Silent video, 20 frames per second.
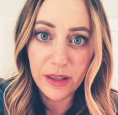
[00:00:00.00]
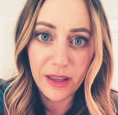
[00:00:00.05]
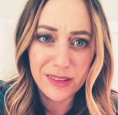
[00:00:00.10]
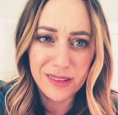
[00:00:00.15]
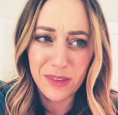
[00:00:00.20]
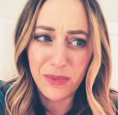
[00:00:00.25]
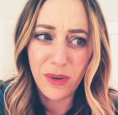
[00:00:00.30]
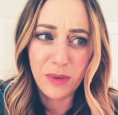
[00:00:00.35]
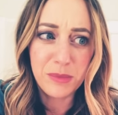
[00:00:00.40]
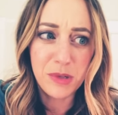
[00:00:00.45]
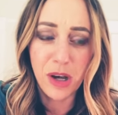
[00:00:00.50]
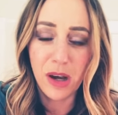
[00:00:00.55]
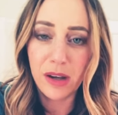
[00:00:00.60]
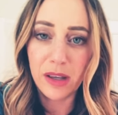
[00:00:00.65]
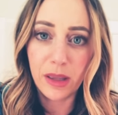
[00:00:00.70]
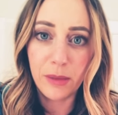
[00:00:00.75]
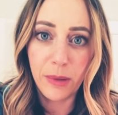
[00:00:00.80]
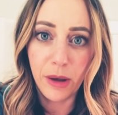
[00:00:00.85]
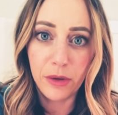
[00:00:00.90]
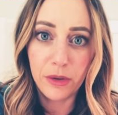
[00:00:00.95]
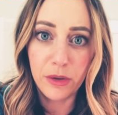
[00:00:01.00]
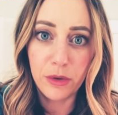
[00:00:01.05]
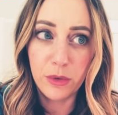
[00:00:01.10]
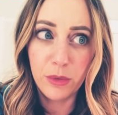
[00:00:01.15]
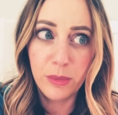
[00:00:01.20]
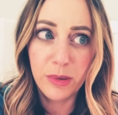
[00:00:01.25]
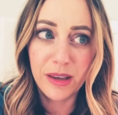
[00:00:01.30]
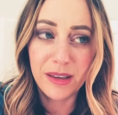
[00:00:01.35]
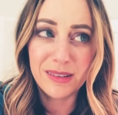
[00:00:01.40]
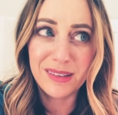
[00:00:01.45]
as if I'm talking about you
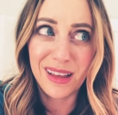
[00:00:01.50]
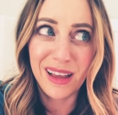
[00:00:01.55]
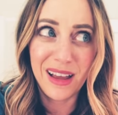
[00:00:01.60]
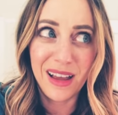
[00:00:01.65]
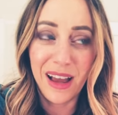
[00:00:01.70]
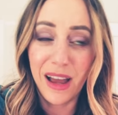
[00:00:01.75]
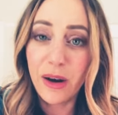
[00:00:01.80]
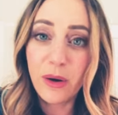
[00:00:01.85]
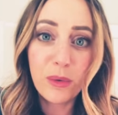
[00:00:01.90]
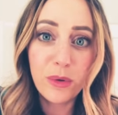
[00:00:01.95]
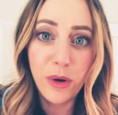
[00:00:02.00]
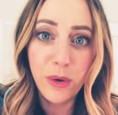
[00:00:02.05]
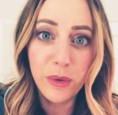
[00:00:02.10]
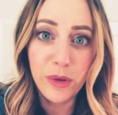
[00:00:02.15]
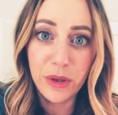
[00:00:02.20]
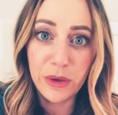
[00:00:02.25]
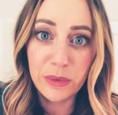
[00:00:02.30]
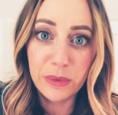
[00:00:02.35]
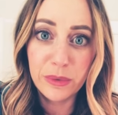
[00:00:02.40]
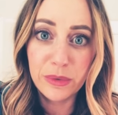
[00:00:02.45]
because I don't know you.